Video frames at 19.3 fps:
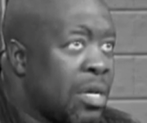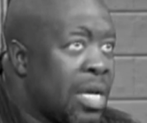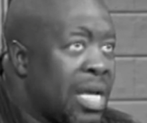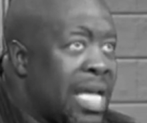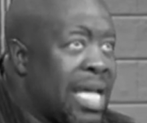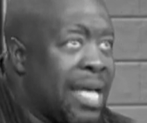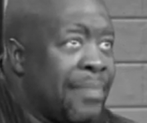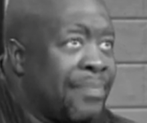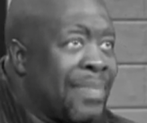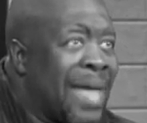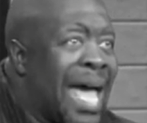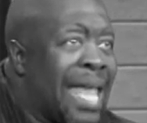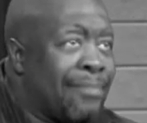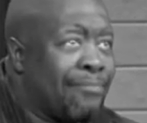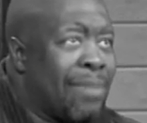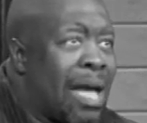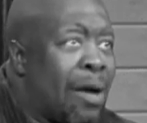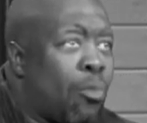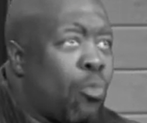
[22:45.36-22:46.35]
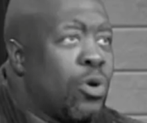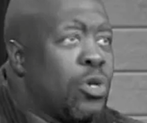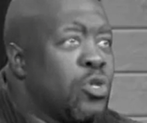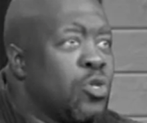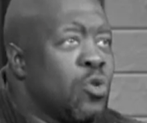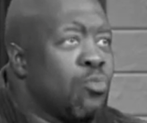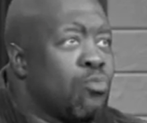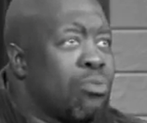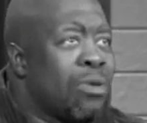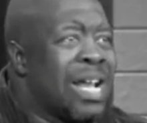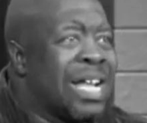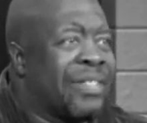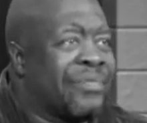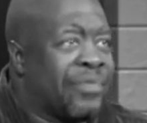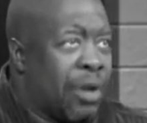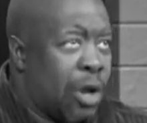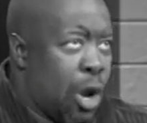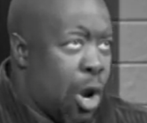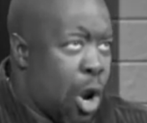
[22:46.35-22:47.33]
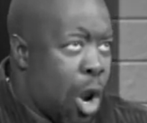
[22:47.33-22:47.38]
in that matter when you break the
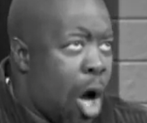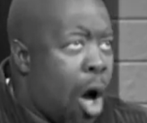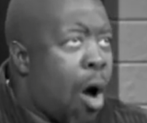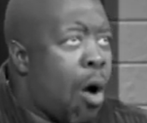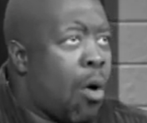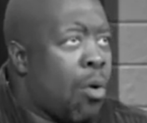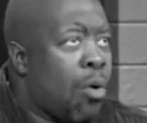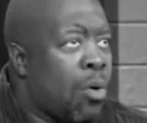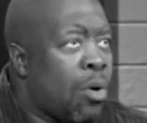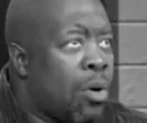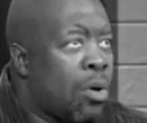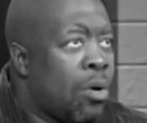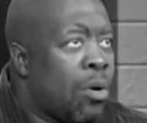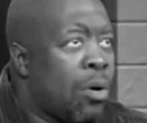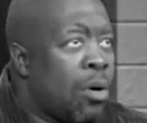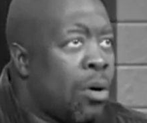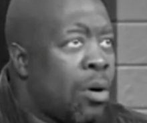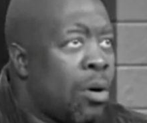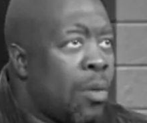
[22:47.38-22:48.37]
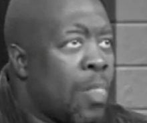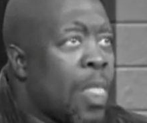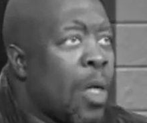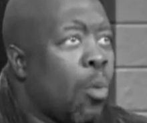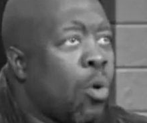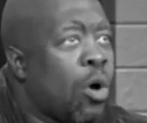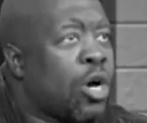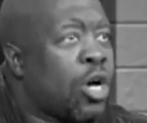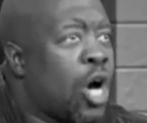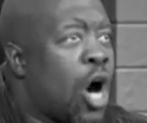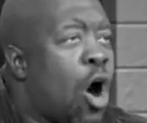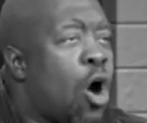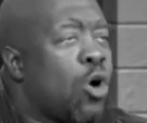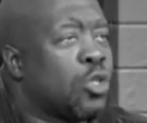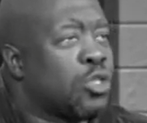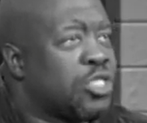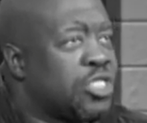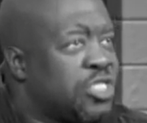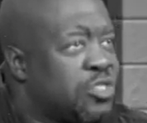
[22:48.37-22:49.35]
law will cause